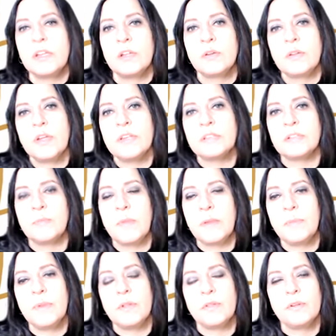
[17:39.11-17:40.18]
yes, it
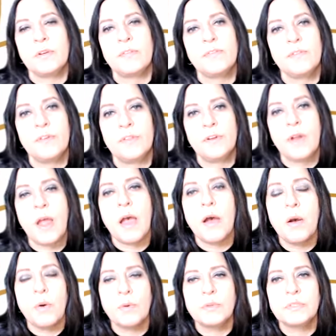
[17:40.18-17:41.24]
might be a little further
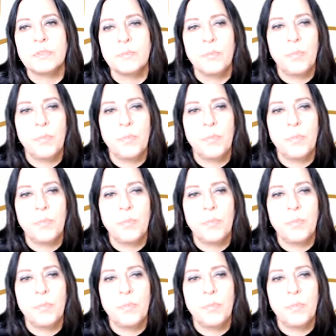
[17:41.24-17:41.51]
out,